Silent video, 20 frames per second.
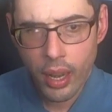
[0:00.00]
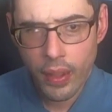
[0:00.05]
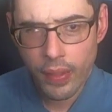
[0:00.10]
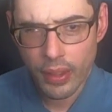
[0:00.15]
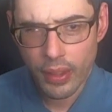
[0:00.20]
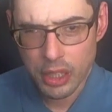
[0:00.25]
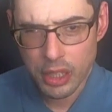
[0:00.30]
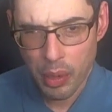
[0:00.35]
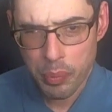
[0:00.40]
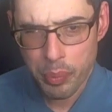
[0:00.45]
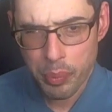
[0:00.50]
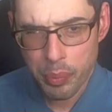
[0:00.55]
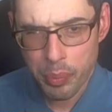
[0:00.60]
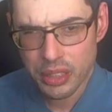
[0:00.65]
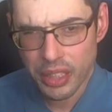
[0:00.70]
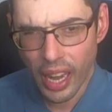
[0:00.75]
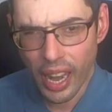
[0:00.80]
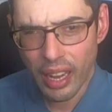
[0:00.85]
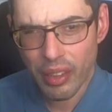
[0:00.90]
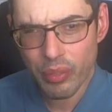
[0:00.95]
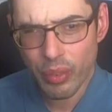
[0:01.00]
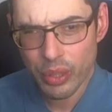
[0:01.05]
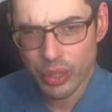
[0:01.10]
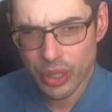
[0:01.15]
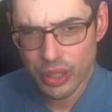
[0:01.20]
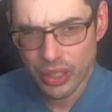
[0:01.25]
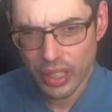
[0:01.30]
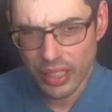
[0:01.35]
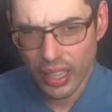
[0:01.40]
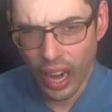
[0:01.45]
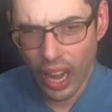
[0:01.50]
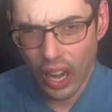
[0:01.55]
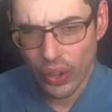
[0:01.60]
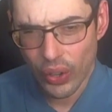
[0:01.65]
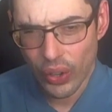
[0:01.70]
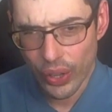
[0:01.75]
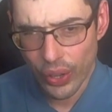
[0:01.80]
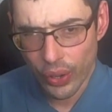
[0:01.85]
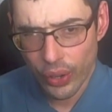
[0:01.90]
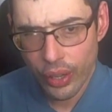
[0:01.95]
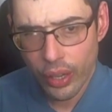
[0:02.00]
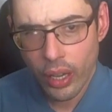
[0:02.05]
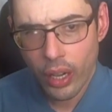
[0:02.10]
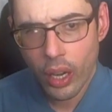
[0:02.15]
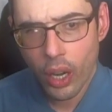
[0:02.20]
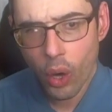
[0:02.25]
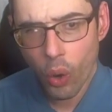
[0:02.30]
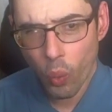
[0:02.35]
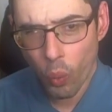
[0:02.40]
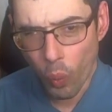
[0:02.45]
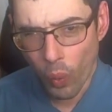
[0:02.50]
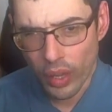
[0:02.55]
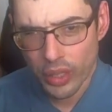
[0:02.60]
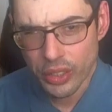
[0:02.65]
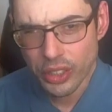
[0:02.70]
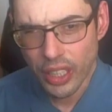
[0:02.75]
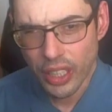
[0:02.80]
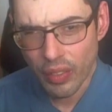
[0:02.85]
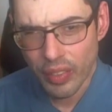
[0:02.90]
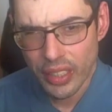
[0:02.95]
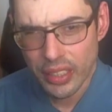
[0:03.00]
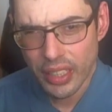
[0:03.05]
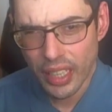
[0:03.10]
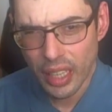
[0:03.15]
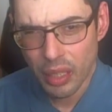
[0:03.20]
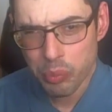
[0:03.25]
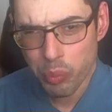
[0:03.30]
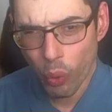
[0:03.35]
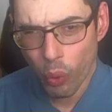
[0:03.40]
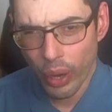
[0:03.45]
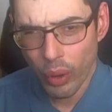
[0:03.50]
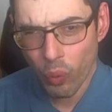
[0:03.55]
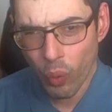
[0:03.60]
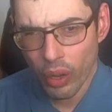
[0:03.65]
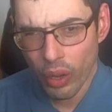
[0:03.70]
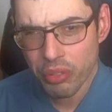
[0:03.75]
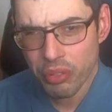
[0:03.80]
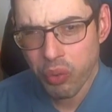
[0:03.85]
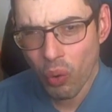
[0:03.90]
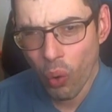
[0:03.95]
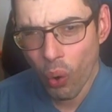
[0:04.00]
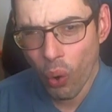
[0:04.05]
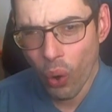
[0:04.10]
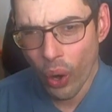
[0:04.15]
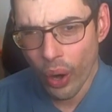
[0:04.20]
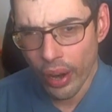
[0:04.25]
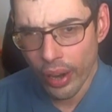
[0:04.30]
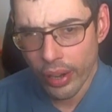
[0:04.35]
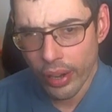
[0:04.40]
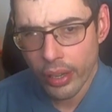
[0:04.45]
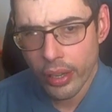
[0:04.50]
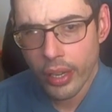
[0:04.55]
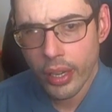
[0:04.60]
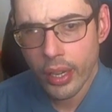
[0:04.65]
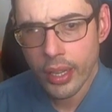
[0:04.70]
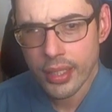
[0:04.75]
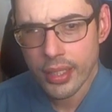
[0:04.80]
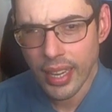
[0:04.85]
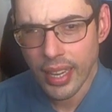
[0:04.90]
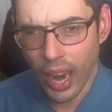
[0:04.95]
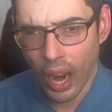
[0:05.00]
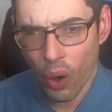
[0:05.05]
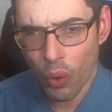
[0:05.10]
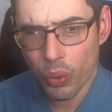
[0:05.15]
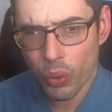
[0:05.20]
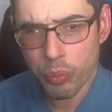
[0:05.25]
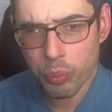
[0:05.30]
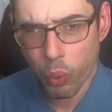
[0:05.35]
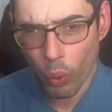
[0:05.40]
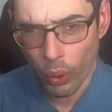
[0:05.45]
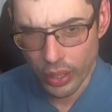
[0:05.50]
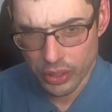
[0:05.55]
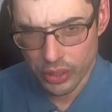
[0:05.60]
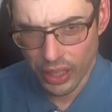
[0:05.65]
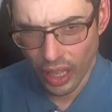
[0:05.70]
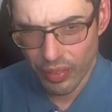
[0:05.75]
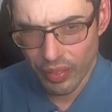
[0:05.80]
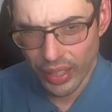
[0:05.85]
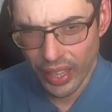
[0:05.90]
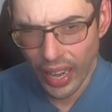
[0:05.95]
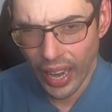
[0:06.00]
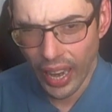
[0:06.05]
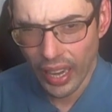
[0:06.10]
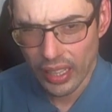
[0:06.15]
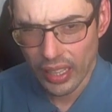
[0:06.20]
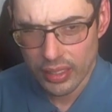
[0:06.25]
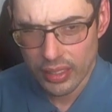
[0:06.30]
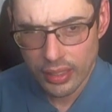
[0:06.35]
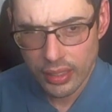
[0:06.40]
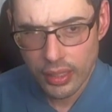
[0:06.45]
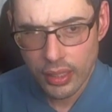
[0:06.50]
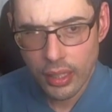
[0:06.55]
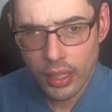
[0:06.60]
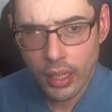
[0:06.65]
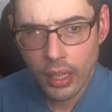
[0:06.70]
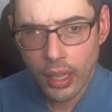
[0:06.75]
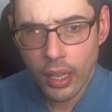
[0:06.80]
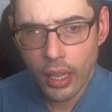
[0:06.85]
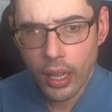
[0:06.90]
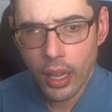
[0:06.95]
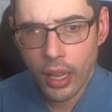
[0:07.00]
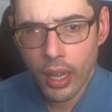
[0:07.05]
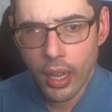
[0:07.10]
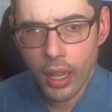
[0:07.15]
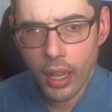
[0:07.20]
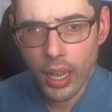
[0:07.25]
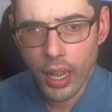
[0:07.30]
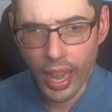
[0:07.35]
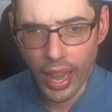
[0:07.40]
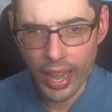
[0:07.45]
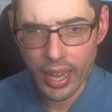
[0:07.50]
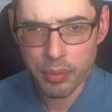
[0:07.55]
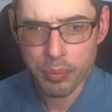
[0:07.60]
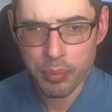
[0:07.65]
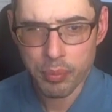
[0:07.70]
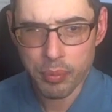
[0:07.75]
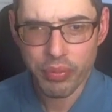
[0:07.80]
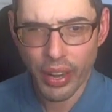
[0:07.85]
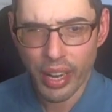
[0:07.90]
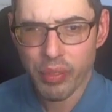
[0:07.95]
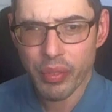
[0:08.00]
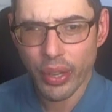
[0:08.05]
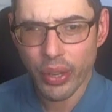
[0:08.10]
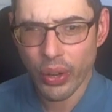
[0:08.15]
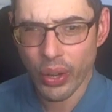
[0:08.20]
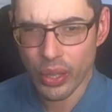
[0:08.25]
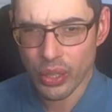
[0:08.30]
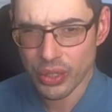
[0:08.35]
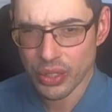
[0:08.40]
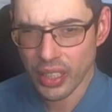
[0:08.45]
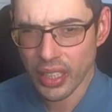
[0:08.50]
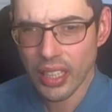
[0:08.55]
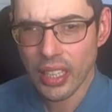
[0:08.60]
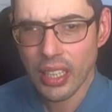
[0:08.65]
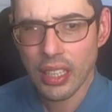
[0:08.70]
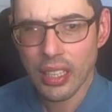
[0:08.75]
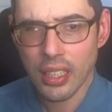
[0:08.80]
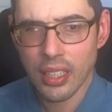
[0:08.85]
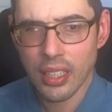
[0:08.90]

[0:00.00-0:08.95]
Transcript: The Japanese yen versus the dollar, 117.14, down 0.78. And my favorite currency,